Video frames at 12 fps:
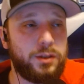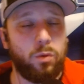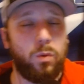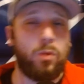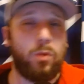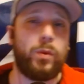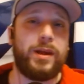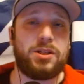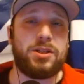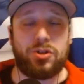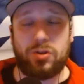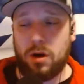to what we
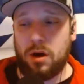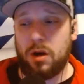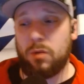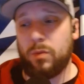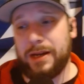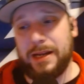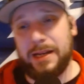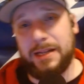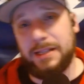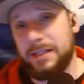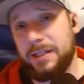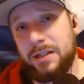saw when he
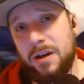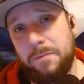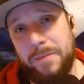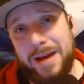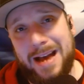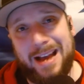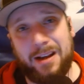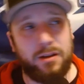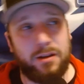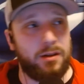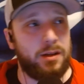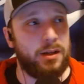did come back
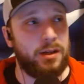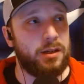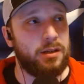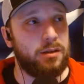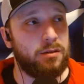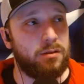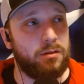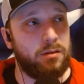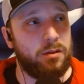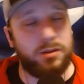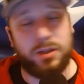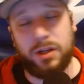during
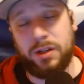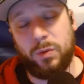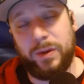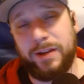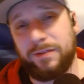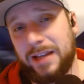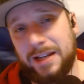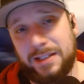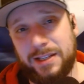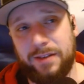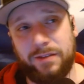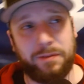the week of
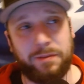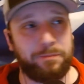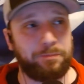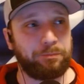Thanksgiving.